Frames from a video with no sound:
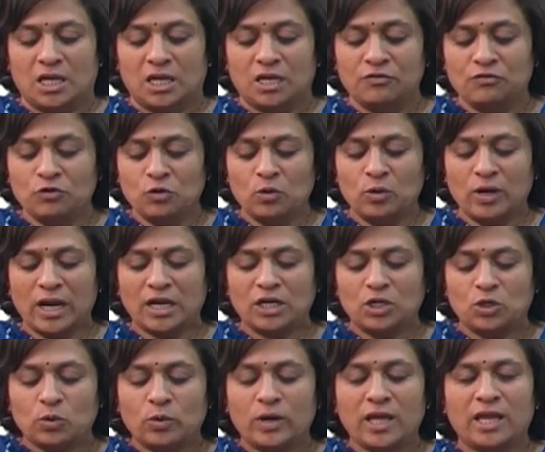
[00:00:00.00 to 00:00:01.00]
If you look
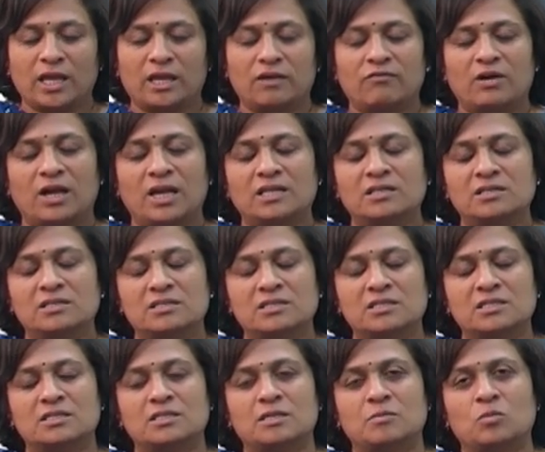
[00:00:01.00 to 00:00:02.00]
at today, why this
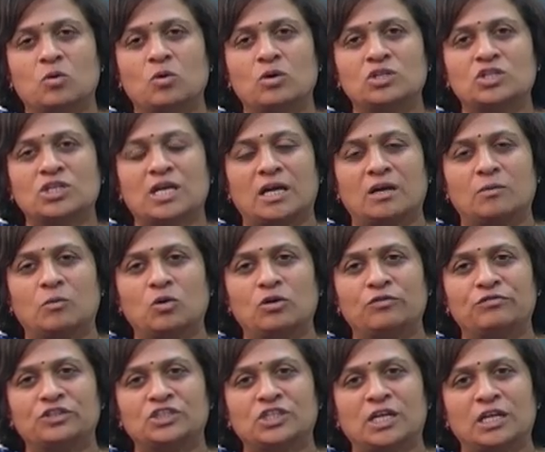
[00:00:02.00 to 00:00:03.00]
is more
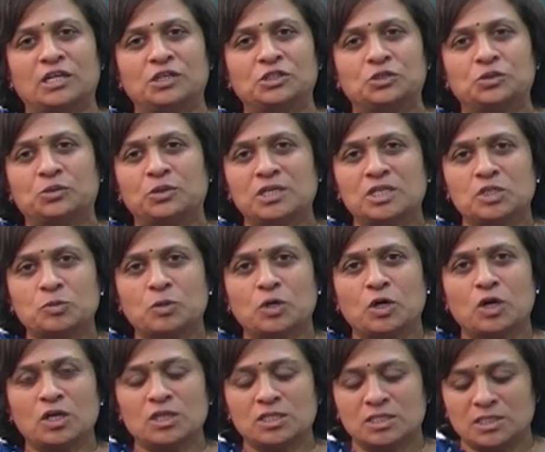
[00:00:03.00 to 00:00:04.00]
of a challenge today is
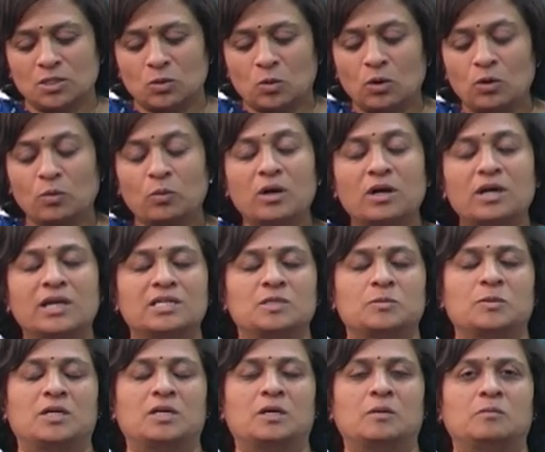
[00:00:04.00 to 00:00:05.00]
because the whole world has
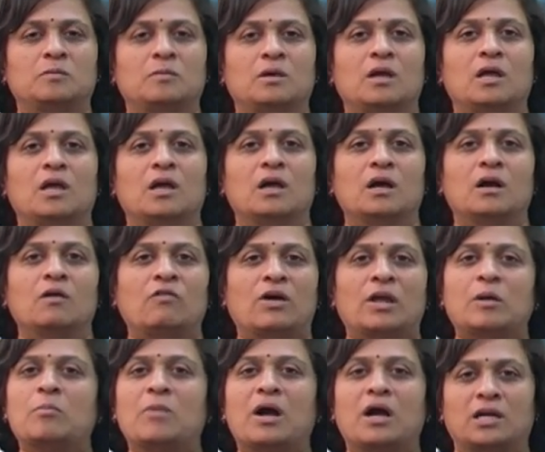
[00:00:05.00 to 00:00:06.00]
become a
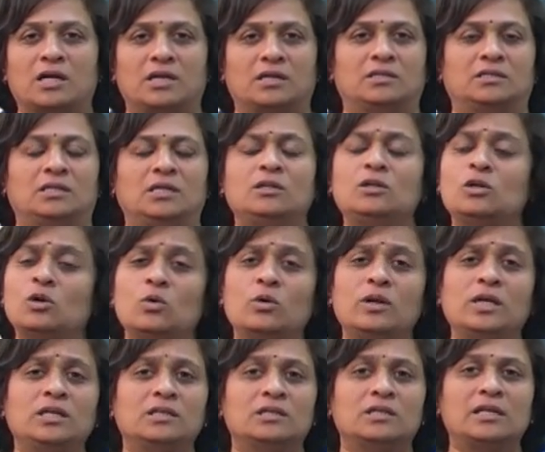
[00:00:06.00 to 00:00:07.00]
one market,
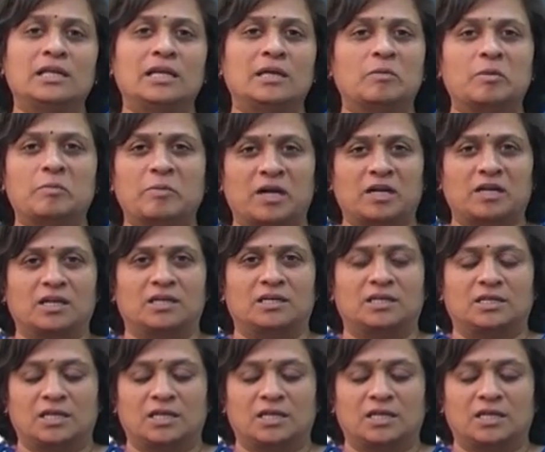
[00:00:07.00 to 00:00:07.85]
including the labor market.